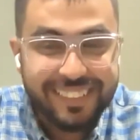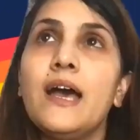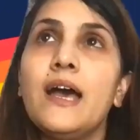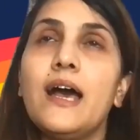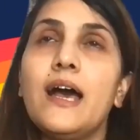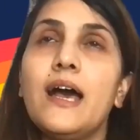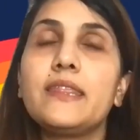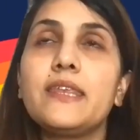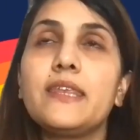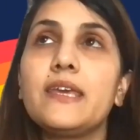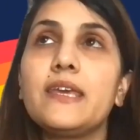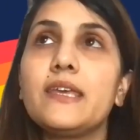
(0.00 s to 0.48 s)

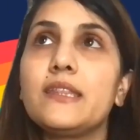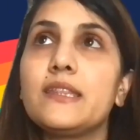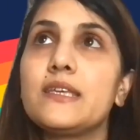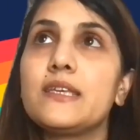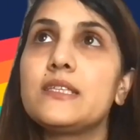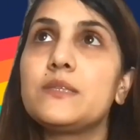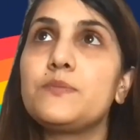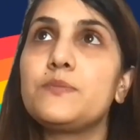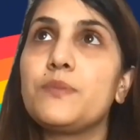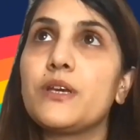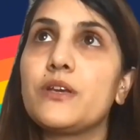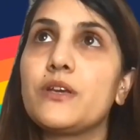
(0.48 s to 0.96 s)
I think
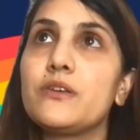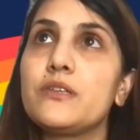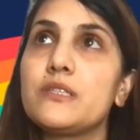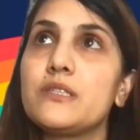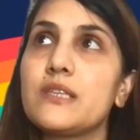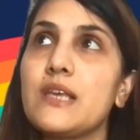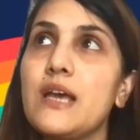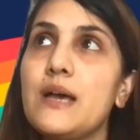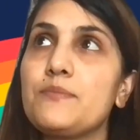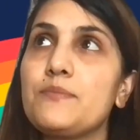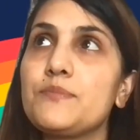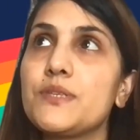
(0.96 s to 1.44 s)
this because
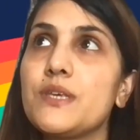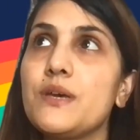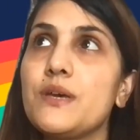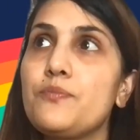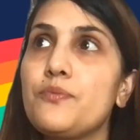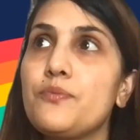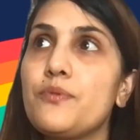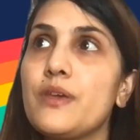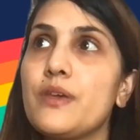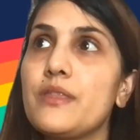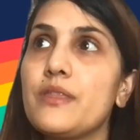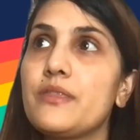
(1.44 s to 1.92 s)
comes up
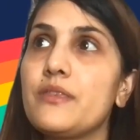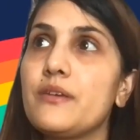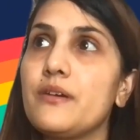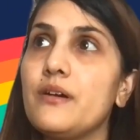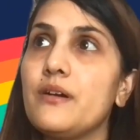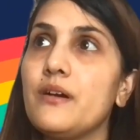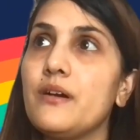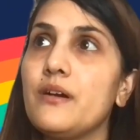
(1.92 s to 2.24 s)
with,